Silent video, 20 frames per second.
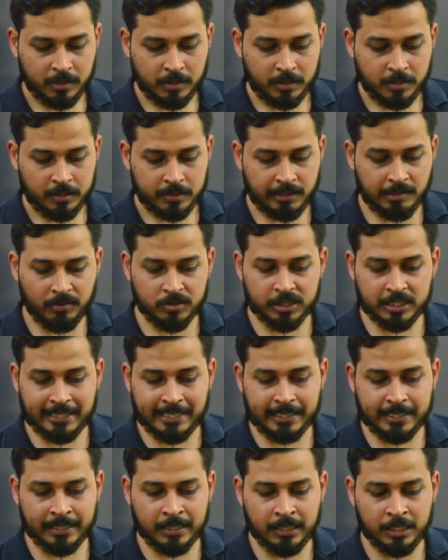there was a
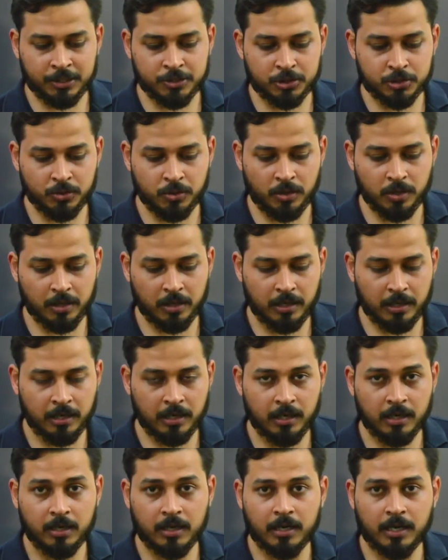technical issue
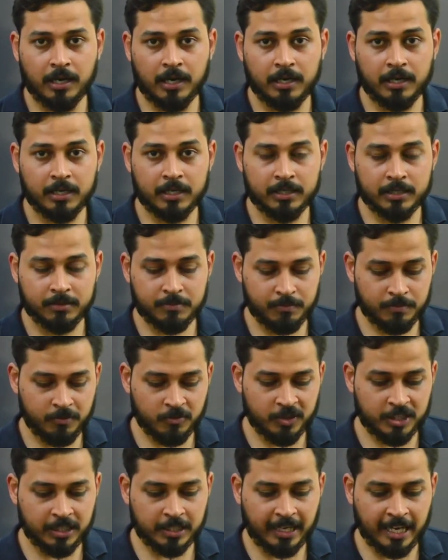with the
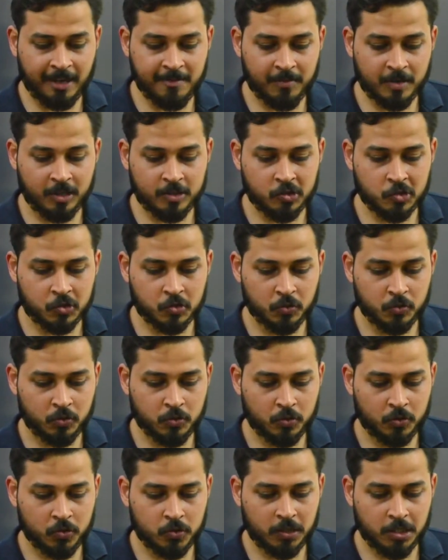camera, so
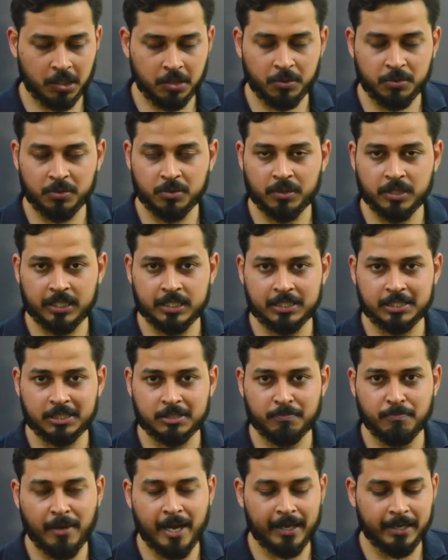now it's
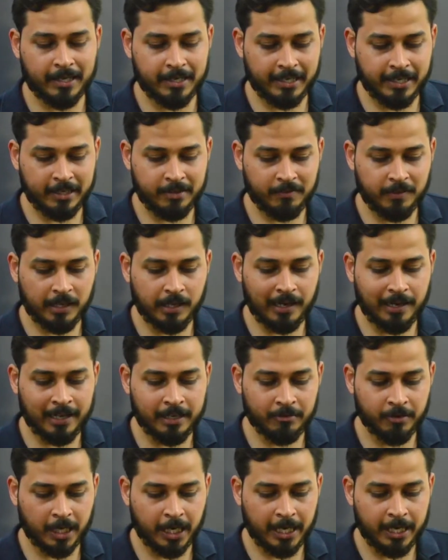back again, we are live
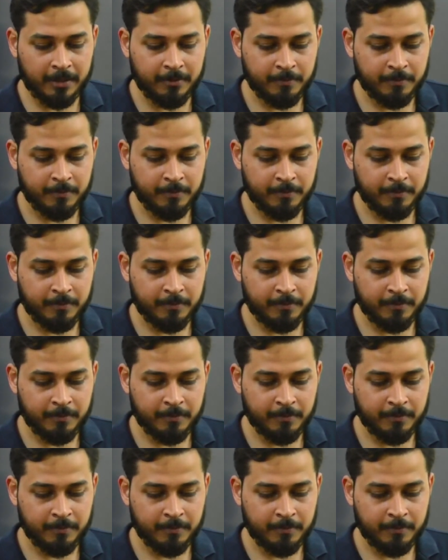again.